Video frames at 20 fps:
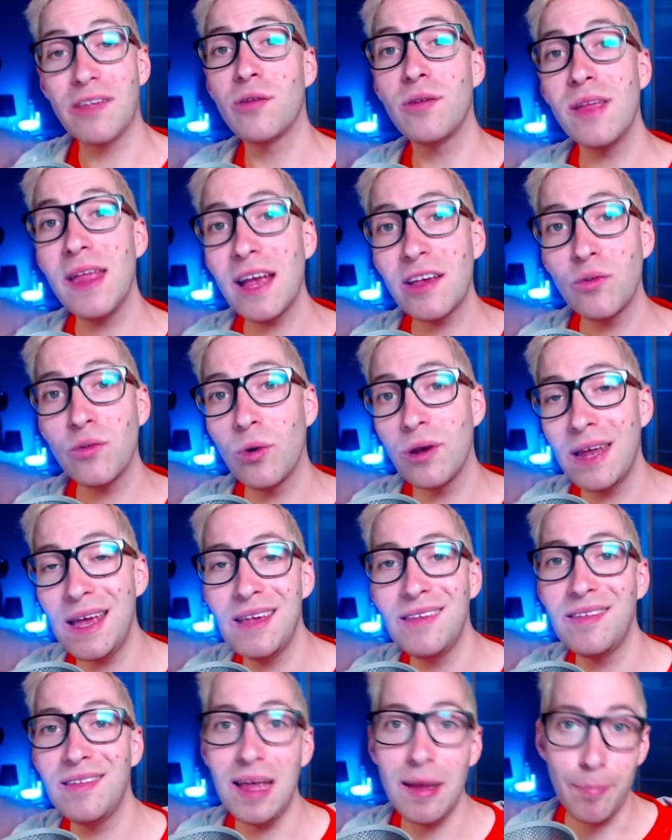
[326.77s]
the next one
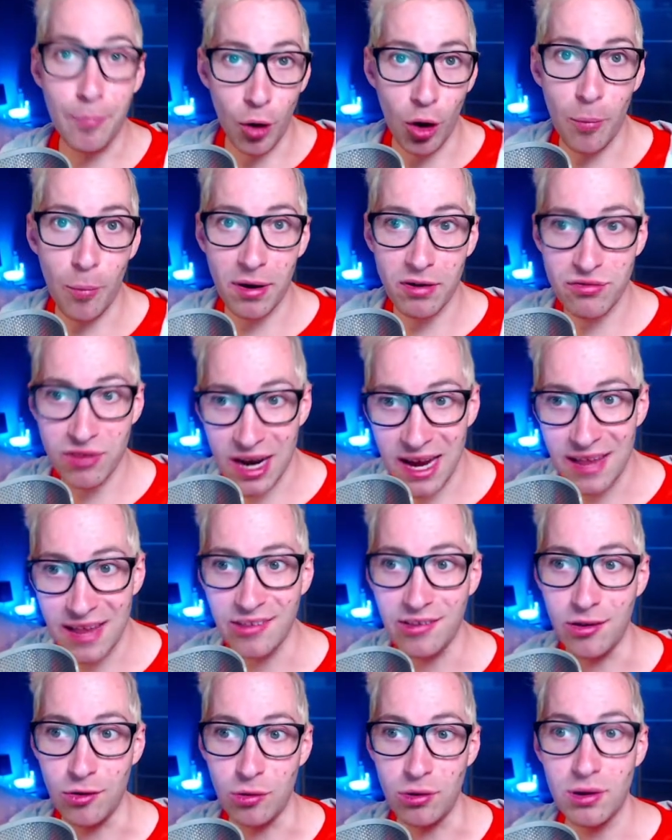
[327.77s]
is the Purple Rain
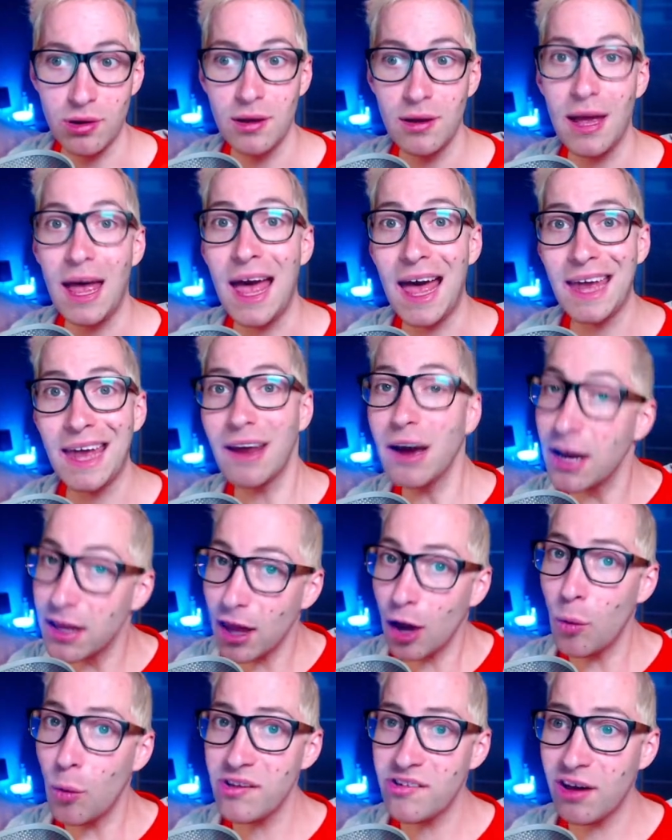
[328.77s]
suit. And I
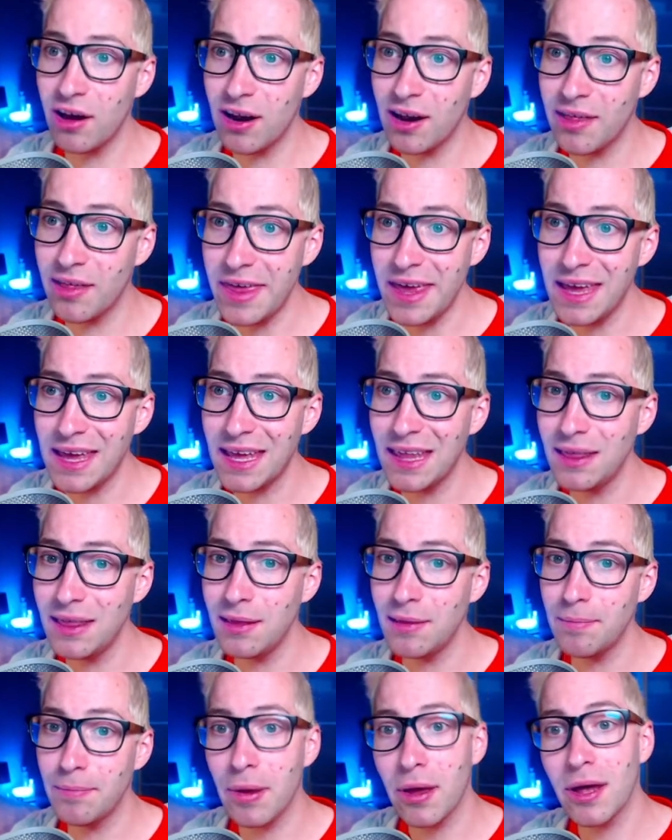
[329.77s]
know what y'all are
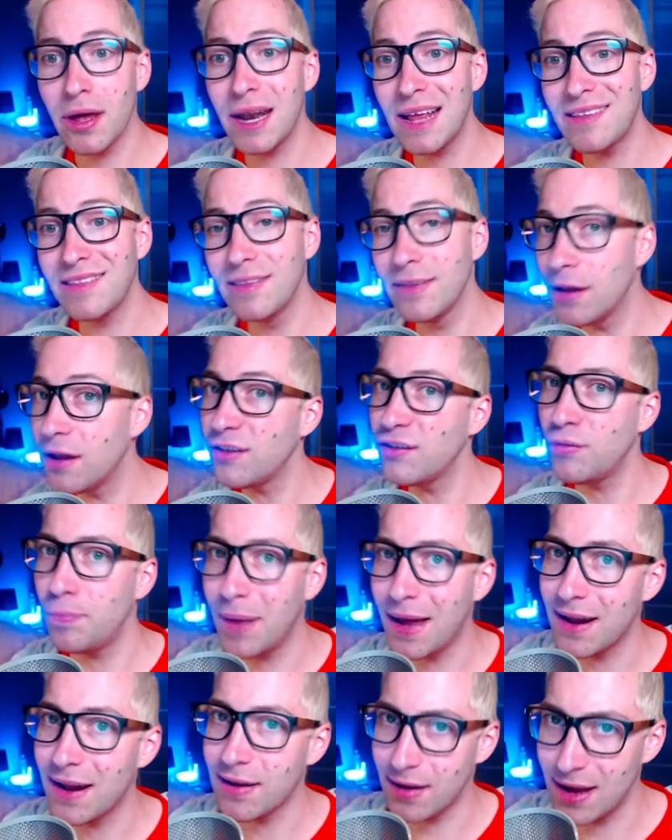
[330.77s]
thinking, but it's not
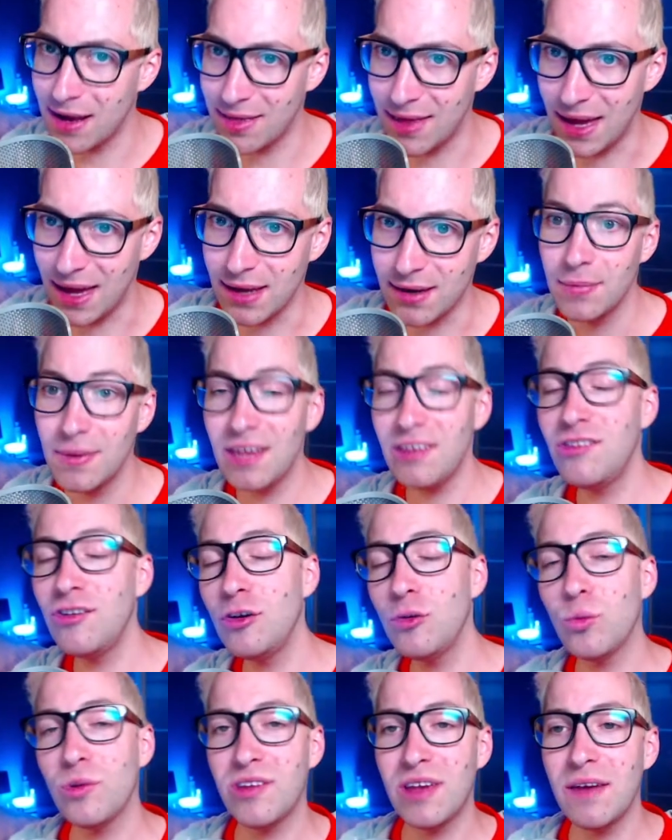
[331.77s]
spelt like that. This
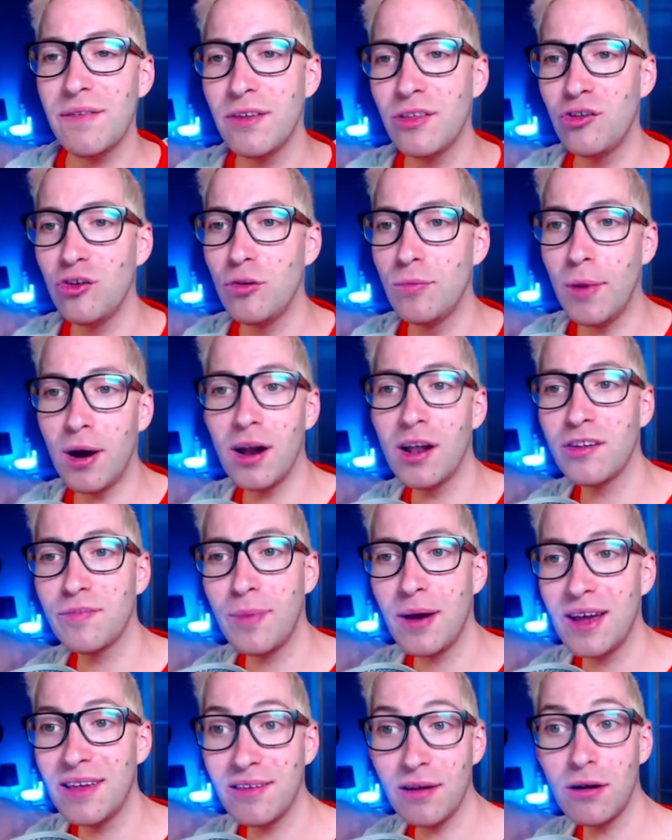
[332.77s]
suit was given to Miles
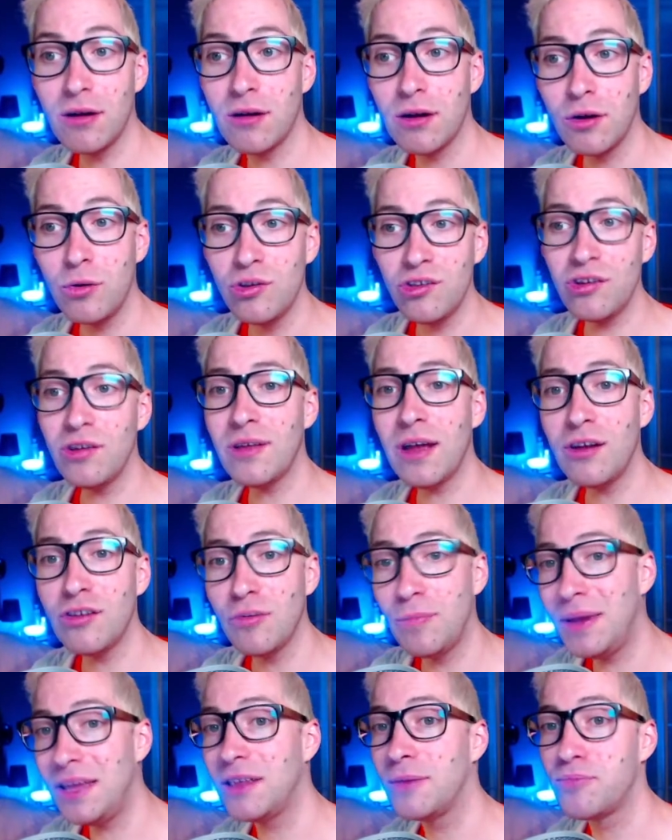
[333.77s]
by his uncle, who turned out to
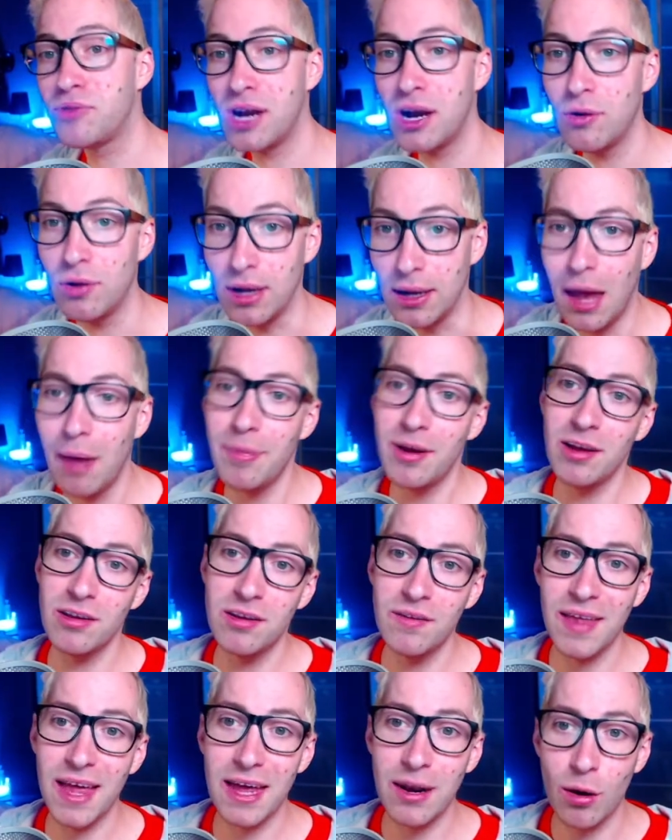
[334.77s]
be the Prowler. And because
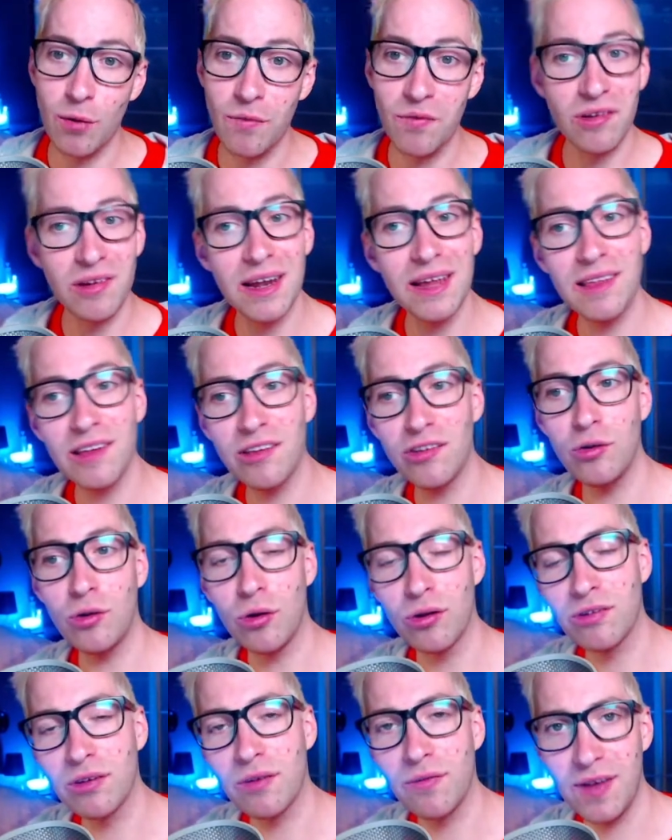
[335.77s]
of that, obviously, this suit
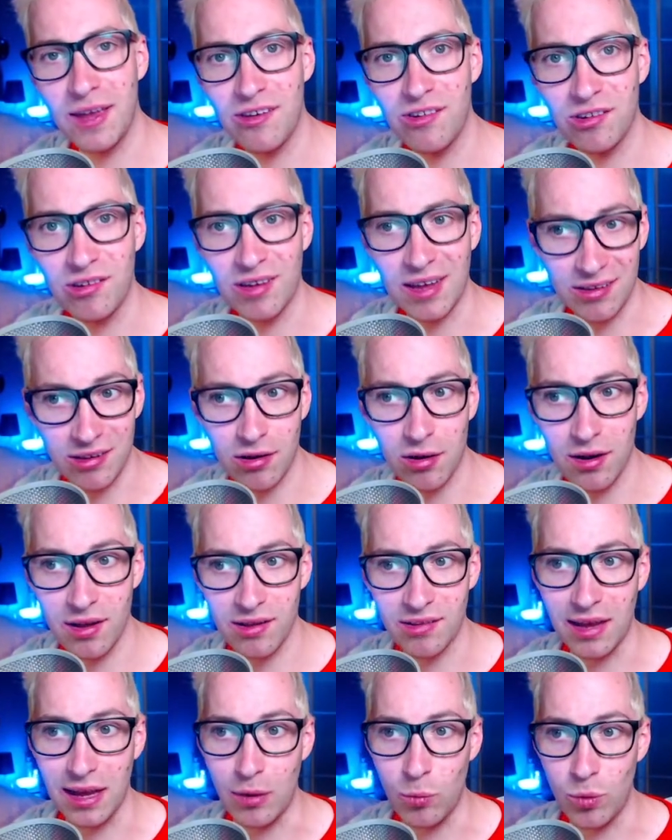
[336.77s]
also features his color
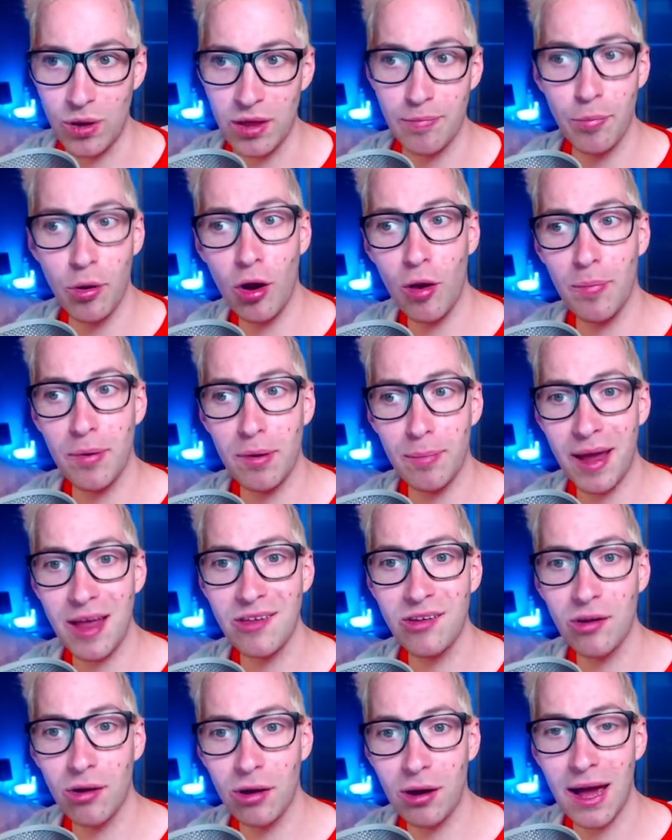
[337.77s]
scheme, with purple
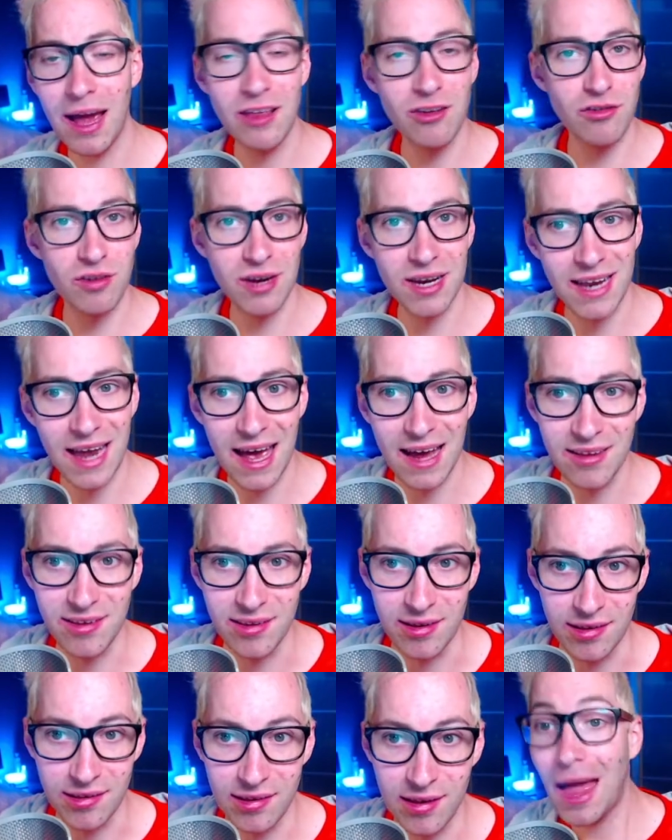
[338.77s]
base color and green
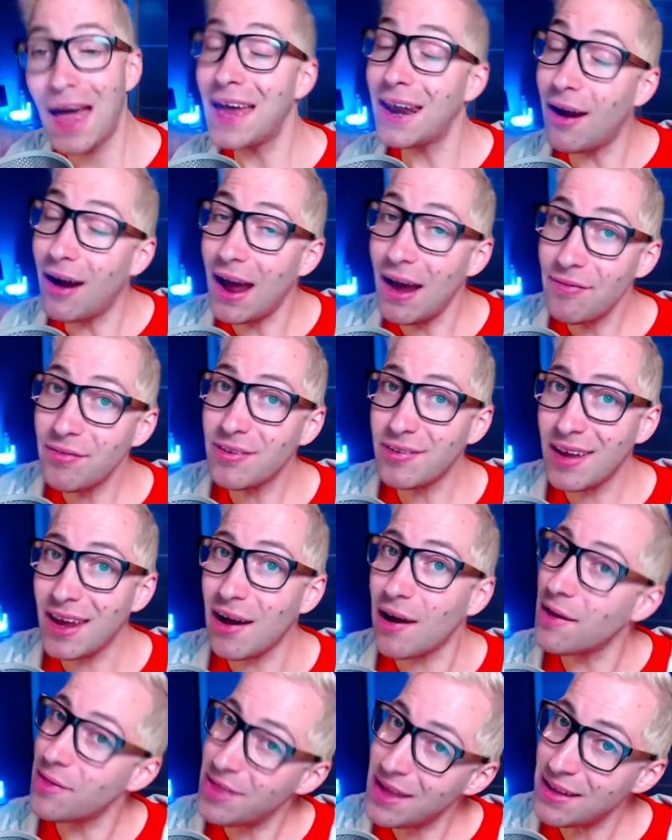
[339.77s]
accents. And I have to say,
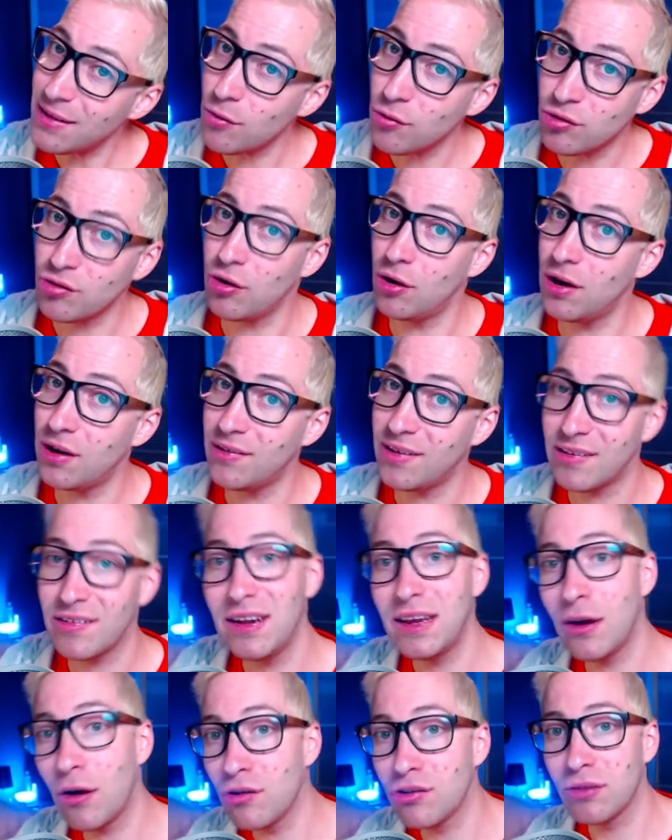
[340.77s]
I think those colors
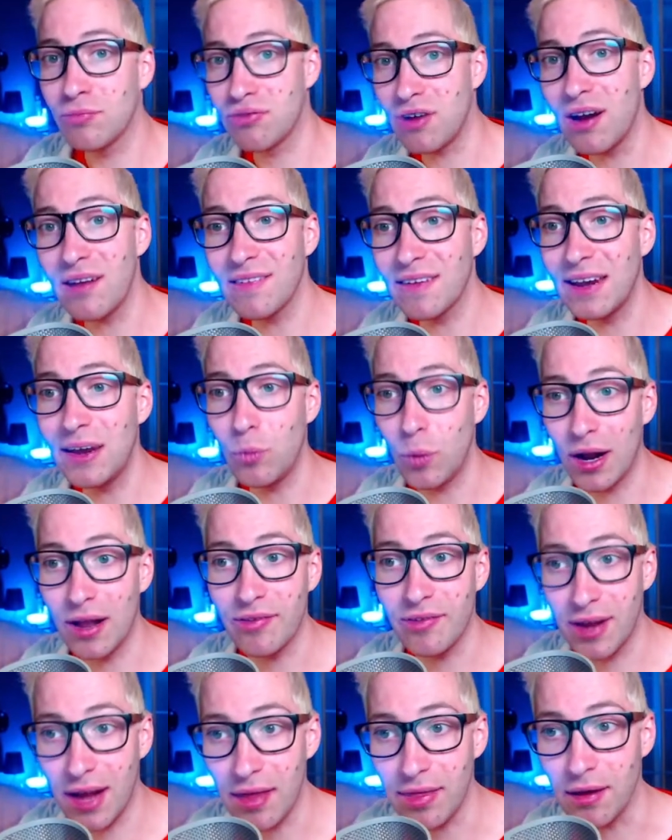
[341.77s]
actually go surprisingly well
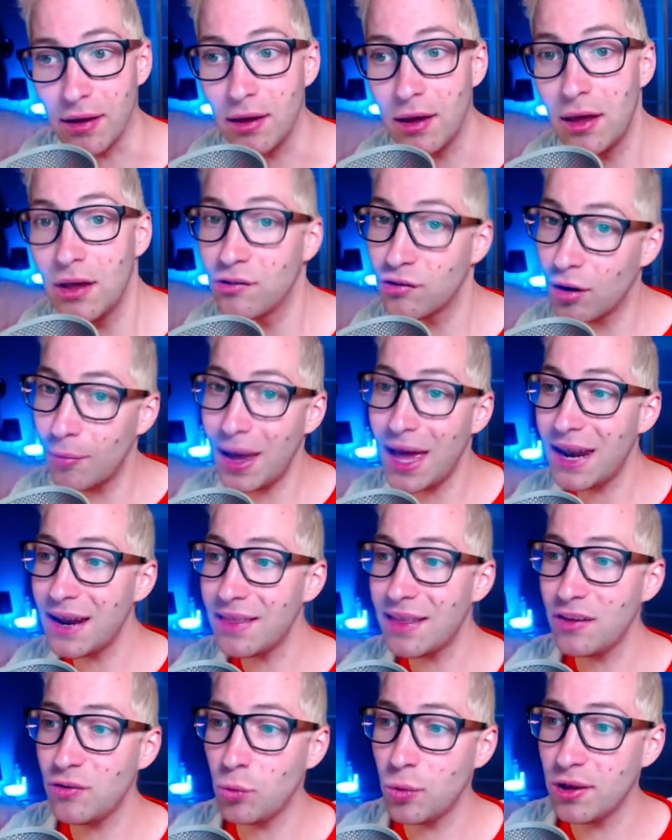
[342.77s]
together, so I'm adding
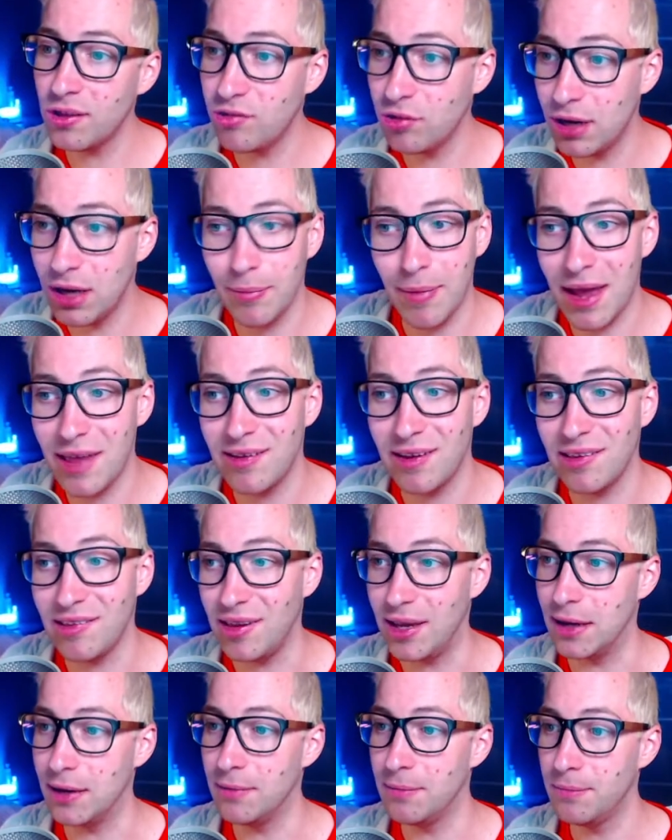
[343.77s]
this one to the amazing
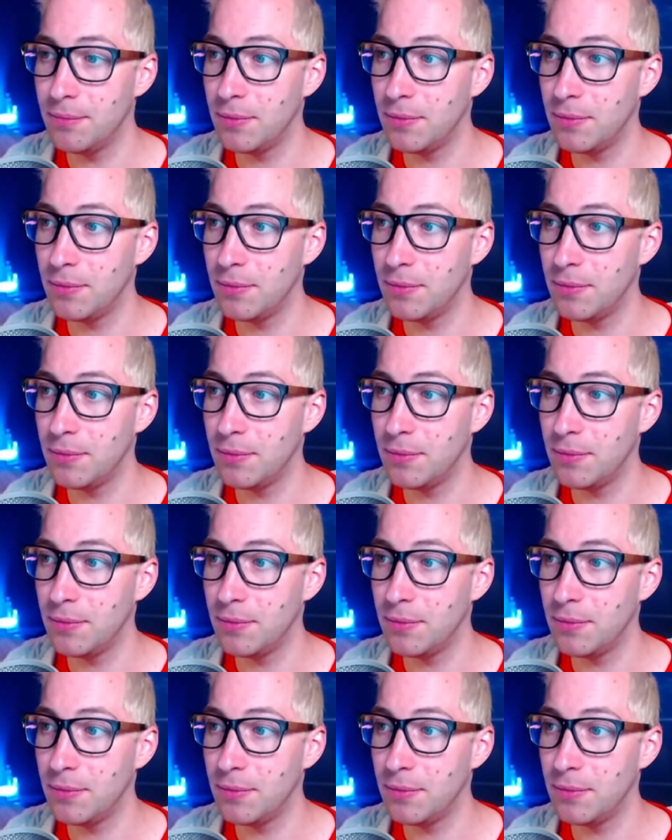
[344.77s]
tier.